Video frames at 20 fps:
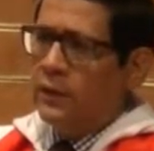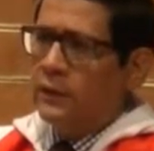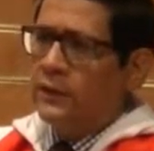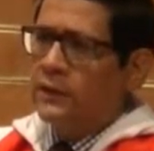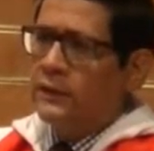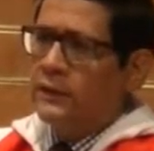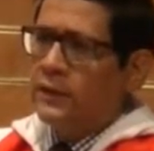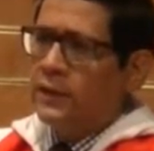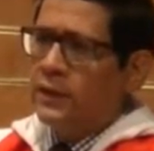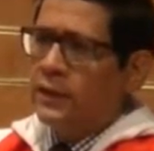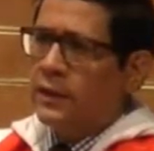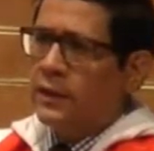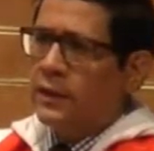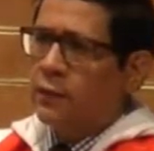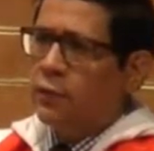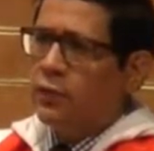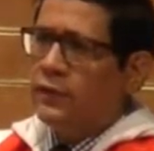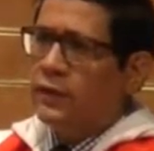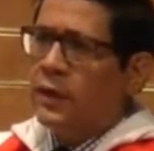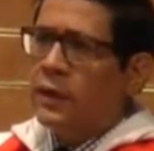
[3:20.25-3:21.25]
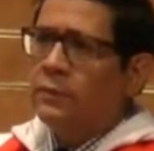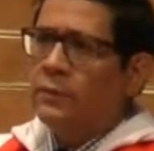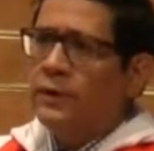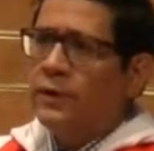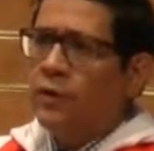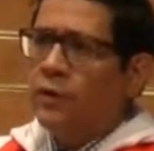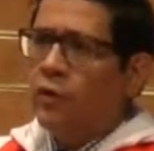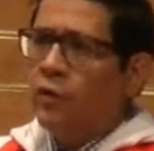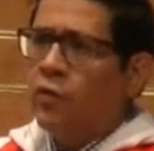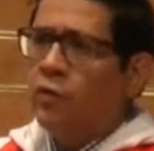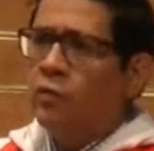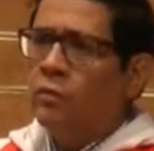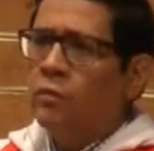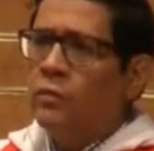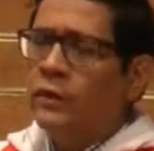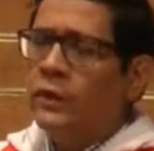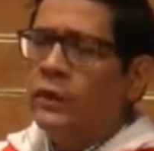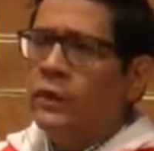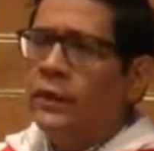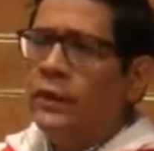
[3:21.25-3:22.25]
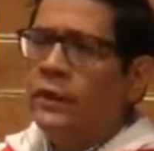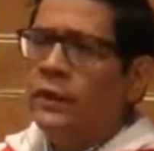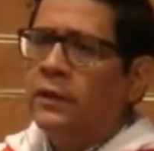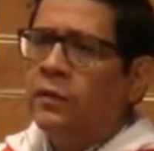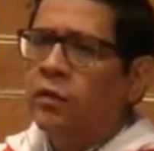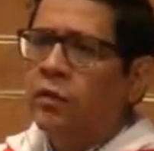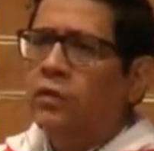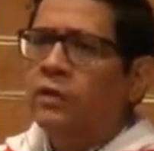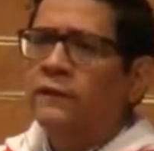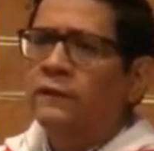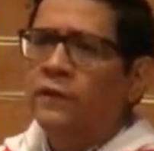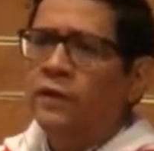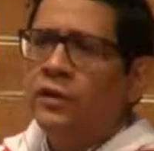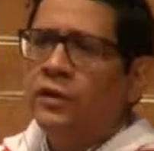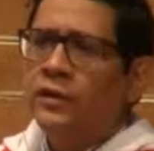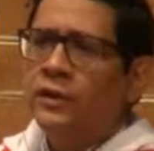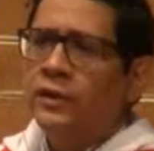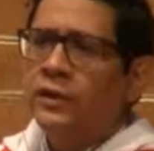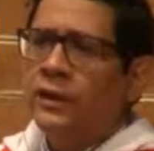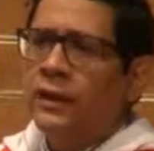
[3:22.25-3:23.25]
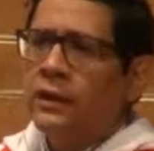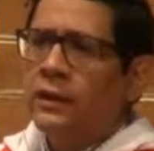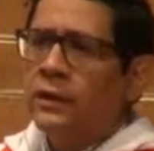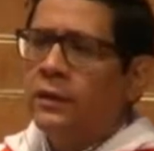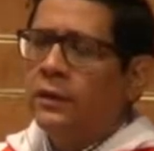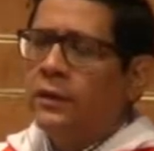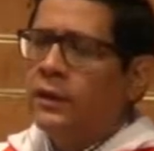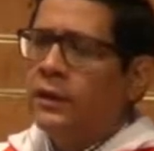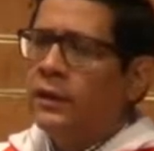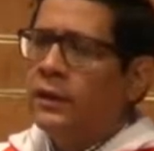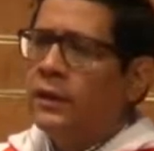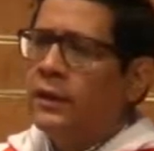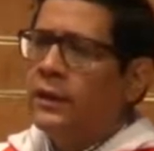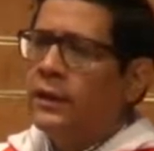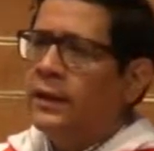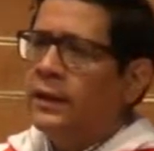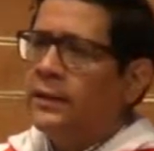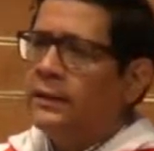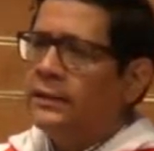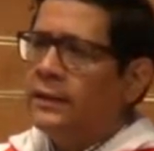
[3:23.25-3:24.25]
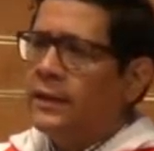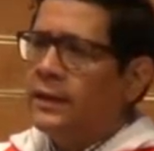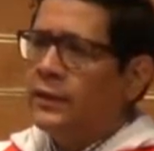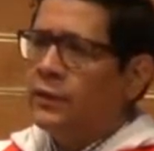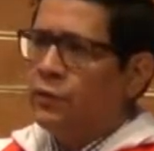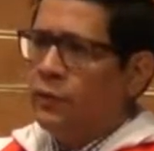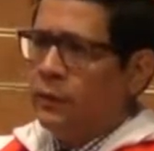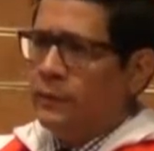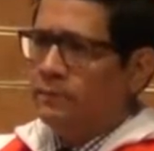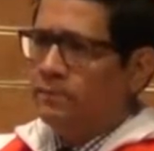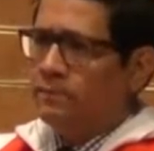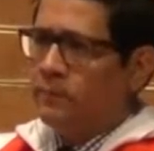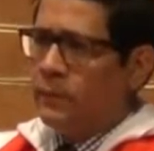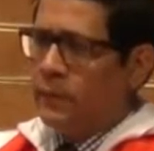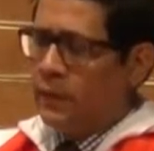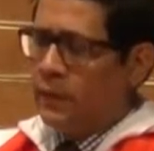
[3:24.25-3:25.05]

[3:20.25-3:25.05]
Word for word: It's a retirement home in Northern Virginia, in Alexandria.